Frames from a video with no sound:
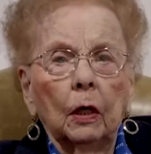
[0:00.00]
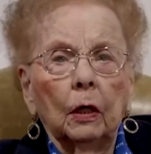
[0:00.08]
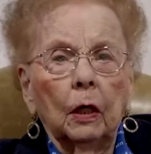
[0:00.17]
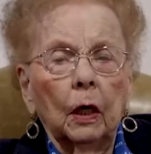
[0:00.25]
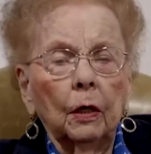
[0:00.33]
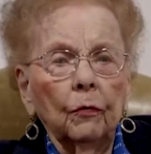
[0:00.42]

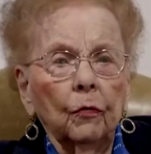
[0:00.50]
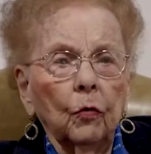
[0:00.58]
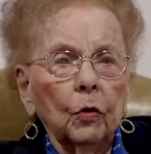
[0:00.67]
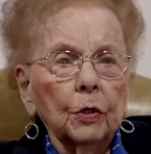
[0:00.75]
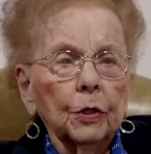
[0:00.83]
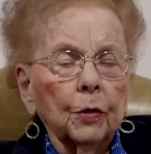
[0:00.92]

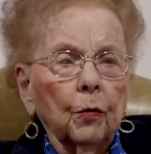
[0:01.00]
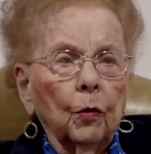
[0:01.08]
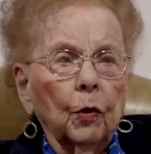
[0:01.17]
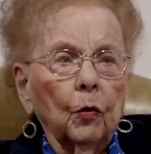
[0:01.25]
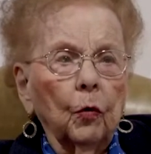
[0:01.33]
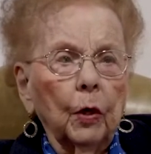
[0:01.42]
convoys that were
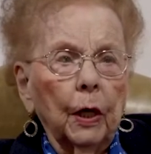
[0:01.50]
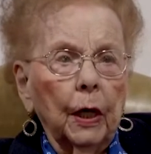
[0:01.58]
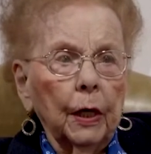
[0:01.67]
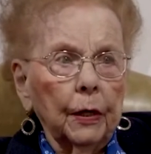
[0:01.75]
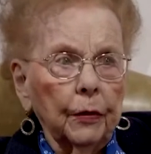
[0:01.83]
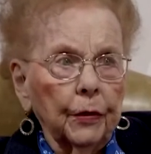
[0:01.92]
going
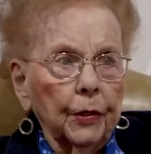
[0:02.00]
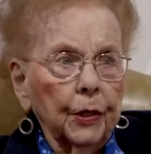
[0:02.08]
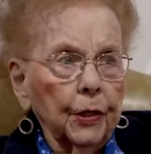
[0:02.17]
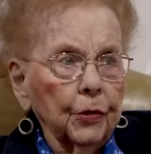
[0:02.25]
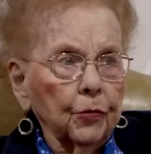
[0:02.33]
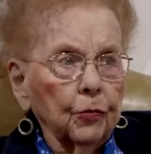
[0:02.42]
out in the
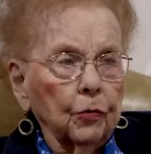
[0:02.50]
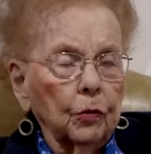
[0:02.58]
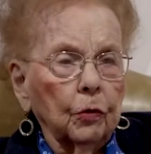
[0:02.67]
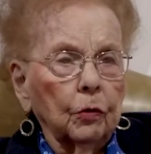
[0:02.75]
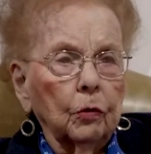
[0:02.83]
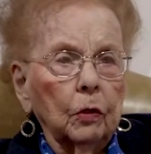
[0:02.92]
deserts
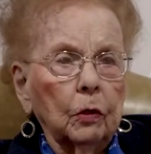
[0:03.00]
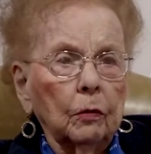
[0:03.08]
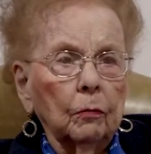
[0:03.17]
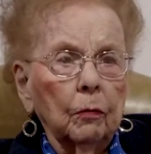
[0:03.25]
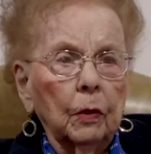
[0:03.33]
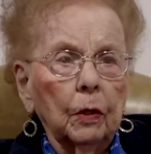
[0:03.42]
that
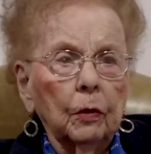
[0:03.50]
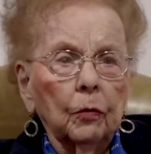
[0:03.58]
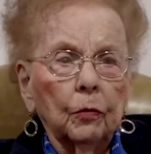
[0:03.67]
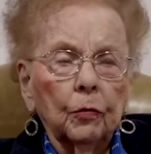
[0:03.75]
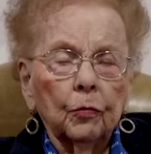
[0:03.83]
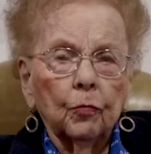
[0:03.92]

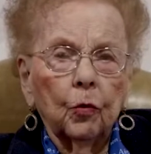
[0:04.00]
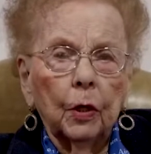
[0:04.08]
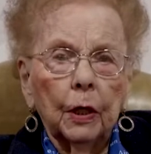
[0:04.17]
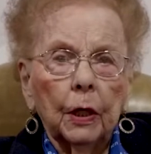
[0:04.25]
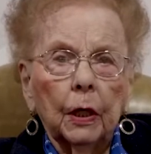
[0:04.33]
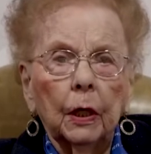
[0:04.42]
meant
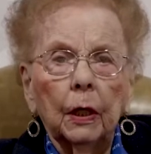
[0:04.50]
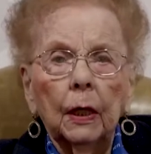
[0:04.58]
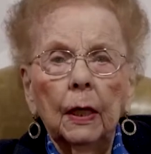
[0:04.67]
training.